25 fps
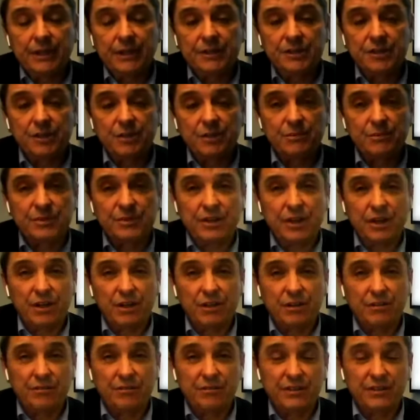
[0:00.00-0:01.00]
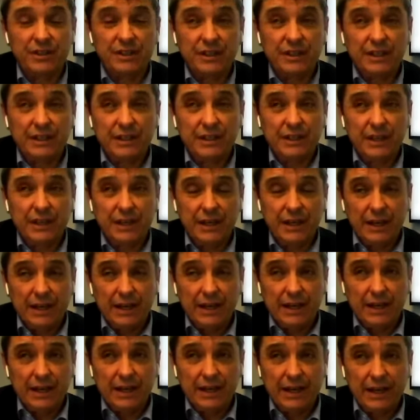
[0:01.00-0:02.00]
In terms of the
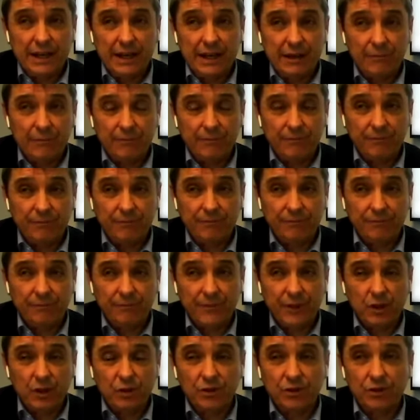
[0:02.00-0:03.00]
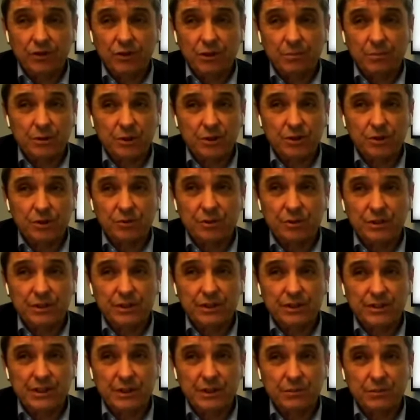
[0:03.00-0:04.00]
other
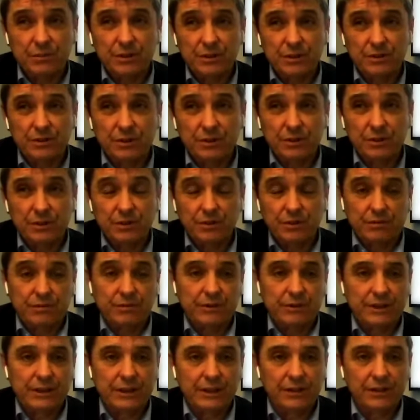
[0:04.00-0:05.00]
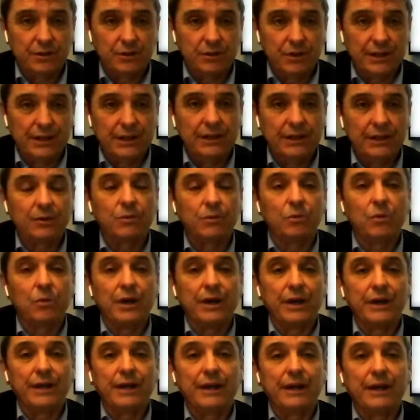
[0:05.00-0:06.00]
opportunities out there, you know, clearly
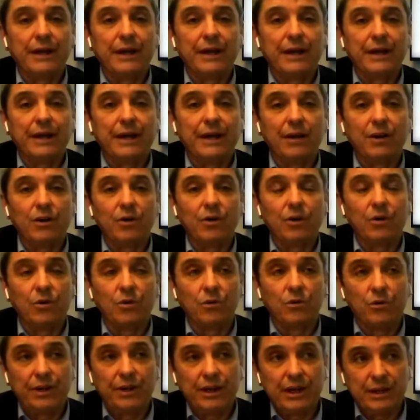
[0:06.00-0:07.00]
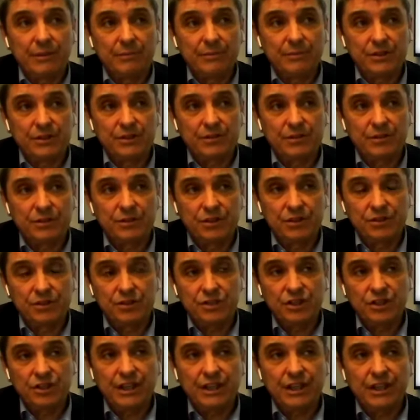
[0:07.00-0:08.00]
when OEMs such
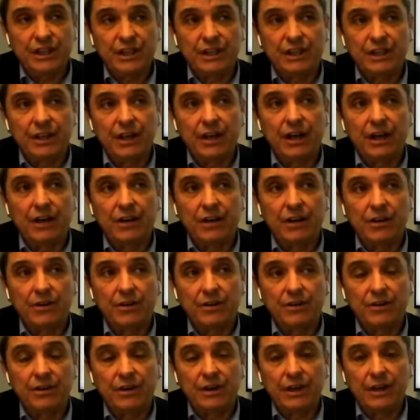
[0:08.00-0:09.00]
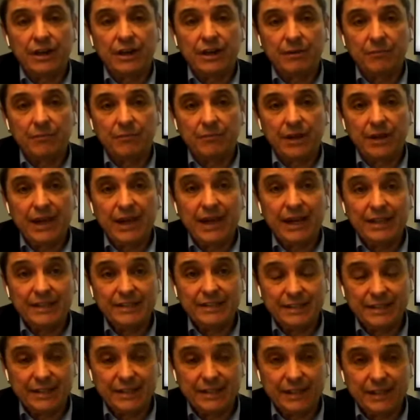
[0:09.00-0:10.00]
as GE are
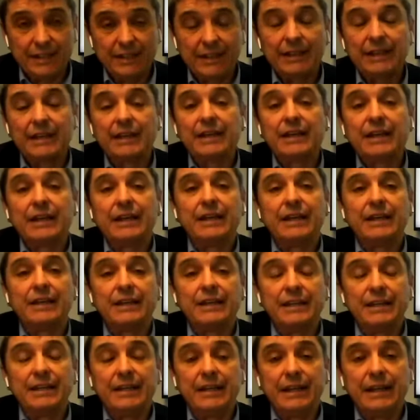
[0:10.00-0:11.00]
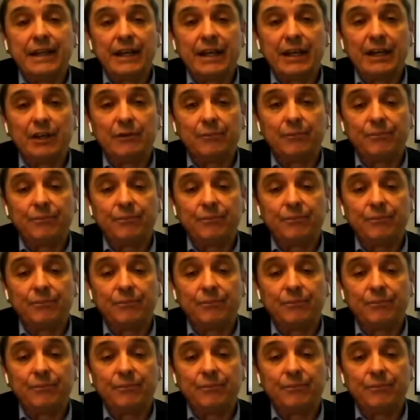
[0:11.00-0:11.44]
exiting the